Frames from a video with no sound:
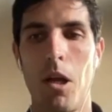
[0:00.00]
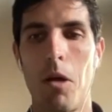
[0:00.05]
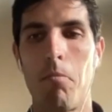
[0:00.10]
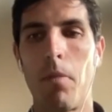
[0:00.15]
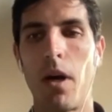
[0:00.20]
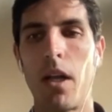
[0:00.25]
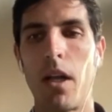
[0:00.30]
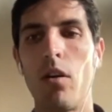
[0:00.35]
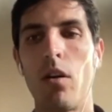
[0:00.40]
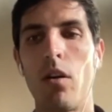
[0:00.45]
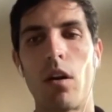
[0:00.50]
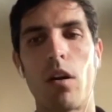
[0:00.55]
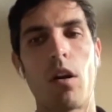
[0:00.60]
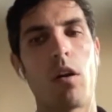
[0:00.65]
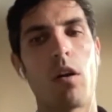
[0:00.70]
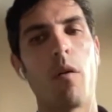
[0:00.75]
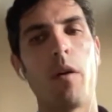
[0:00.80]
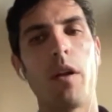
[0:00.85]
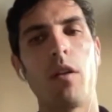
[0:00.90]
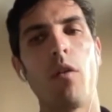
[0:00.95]
but you're not
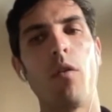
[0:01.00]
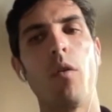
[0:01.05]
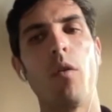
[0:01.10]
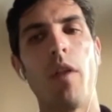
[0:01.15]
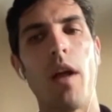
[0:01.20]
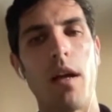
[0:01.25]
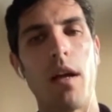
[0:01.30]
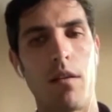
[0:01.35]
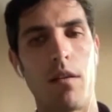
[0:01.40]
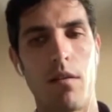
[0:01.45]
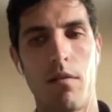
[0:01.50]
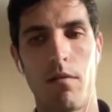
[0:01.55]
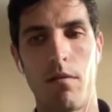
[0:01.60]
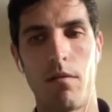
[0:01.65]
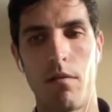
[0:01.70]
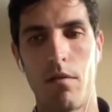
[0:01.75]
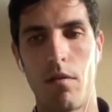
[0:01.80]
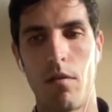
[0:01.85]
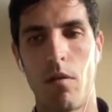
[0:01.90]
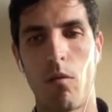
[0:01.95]
going to do that.
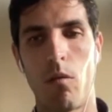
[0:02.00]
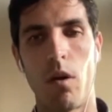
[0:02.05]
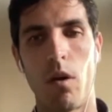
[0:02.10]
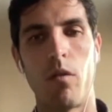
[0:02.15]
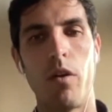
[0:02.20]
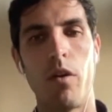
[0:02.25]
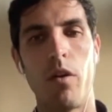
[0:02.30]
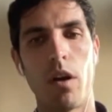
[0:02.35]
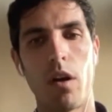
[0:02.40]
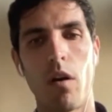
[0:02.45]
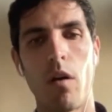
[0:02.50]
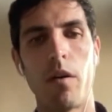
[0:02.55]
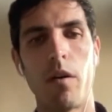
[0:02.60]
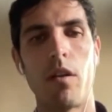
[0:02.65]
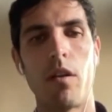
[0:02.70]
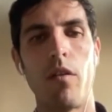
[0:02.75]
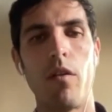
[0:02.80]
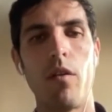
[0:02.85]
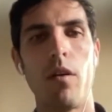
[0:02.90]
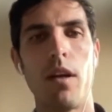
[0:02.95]
What we are going
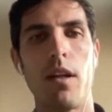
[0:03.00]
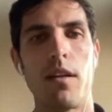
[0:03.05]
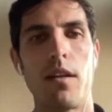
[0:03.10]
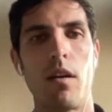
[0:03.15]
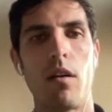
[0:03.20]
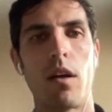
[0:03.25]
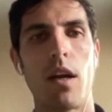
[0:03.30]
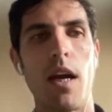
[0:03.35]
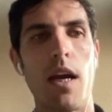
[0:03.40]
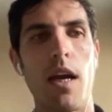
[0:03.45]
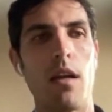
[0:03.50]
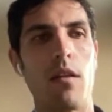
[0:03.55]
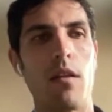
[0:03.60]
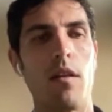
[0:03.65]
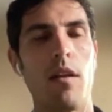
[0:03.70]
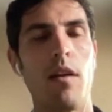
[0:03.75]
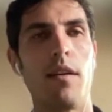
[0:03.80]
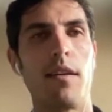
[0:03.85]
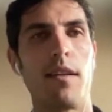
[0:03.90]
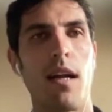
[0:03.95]
to do is, okay,
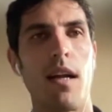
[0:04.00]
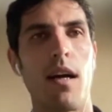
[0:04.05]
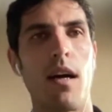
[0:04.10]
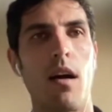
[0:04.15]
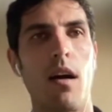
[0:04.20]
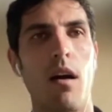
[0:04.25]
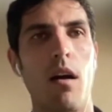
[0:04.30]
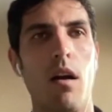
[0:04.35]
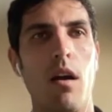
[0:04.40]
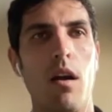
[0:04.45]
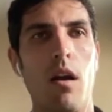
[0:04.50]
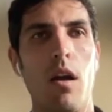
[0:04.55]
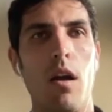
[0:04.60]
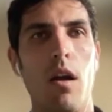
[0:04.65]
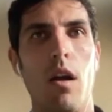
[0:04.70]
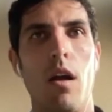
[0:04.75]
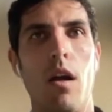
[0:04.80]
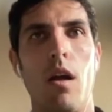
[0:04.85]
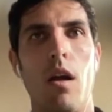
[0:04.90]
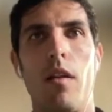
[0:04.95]
there's a,
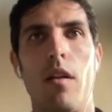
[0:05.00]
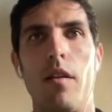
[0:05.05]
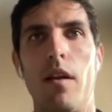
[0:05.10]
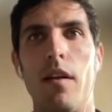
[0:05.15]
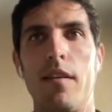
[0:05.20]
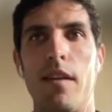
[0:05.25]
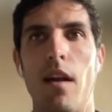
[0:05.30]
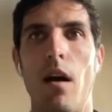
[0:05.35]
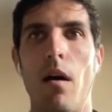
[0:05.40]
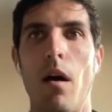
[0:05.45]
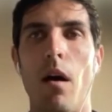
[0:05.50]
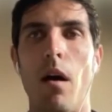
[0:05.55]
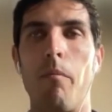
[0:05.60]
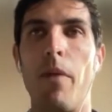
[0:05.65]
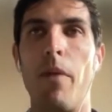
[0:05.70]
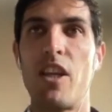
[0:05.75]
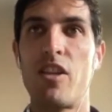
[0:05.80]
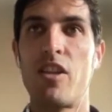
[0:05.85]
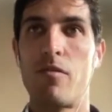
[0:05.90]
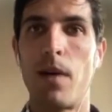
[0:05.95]
there's a
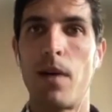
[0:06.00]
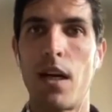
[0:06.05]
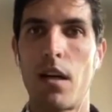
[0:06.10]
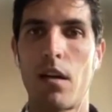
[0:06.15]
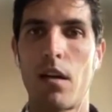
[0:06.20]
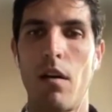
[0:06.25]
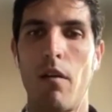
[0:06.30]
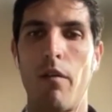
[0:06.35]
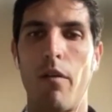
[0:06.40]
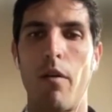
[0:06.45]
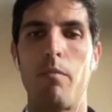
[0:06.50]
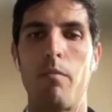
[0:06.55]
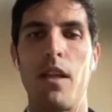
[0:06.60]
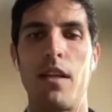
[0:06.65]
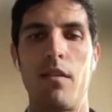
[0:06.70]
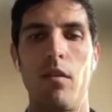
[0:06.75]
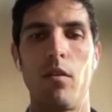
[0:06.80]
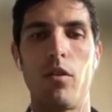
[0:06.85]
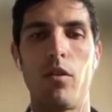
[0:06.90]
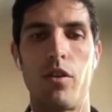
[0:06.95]
benchmark from the
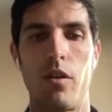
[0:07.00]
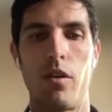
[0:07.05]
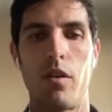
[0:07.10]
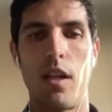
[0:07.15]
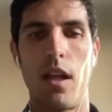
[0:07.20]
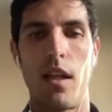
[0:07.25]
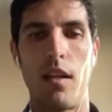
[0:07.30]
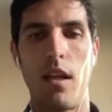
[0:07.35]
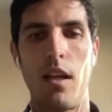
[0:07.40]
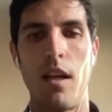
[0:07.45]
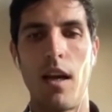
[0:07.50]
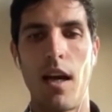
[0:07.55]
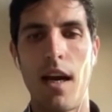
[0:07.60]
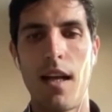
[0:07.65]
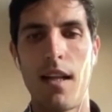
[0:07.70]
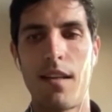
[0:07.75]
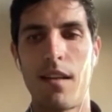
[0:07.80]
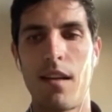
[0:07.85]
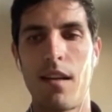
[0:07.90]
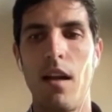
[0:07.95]
solution that it
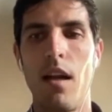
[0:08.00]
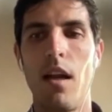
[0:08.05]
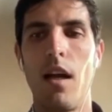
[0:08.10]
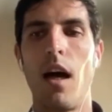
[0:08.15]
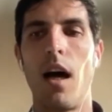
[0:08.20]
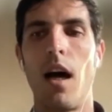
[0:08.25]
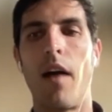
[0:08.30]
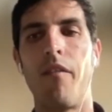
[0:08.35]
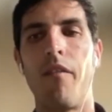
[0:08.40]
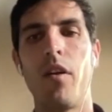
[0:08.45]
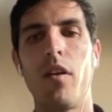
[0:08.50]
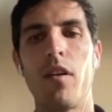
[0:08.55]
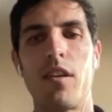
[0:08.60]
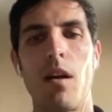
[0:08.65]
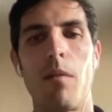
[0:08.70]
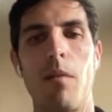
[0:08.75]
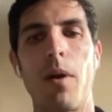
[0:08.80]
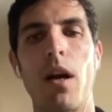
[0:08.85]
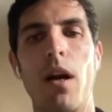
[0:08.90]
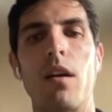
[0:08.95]
has, and there's
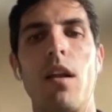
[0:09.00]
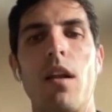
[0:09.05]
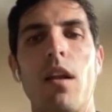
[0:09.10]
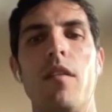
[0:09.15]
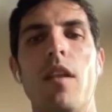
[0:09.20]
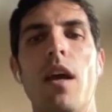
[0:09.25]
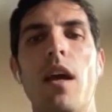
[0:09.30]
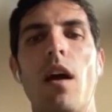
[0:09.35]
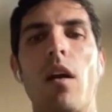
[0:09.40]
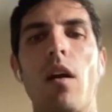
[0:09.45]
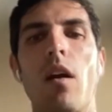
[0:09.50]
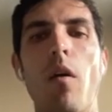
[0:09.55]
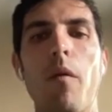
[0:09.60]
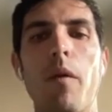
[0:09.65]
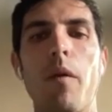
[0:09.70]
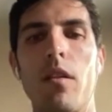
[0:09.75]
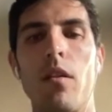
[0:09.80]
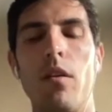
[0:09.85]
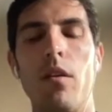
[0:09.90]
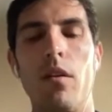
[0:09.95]
a part that they are
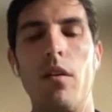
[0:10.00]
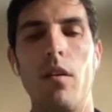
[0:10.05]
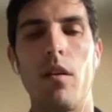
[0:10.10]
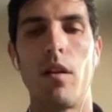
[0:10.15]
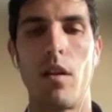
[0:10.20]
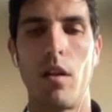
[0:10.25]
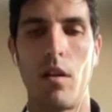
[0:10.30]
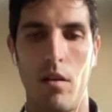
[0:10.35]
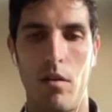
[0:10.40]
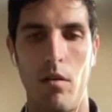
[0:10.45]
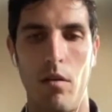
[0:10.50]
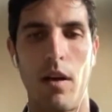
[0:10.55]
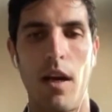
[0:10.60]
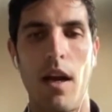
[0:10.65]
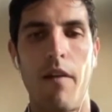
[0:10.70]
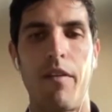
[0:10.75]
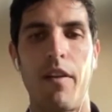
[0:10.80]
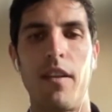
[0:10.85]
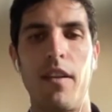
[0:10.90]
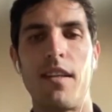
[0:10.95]
going to, to
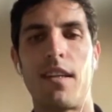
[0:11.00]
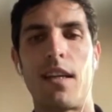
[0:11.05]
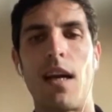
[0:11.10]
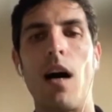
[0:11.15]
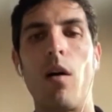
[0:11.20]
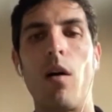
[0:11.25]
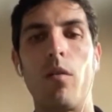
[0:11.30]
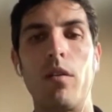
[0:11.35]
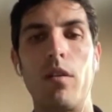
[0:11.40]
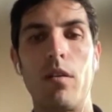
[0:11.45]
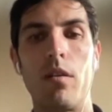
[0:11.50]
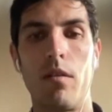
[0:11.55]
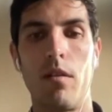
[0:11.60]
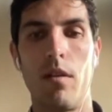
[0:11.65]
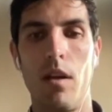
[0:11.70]
have a discount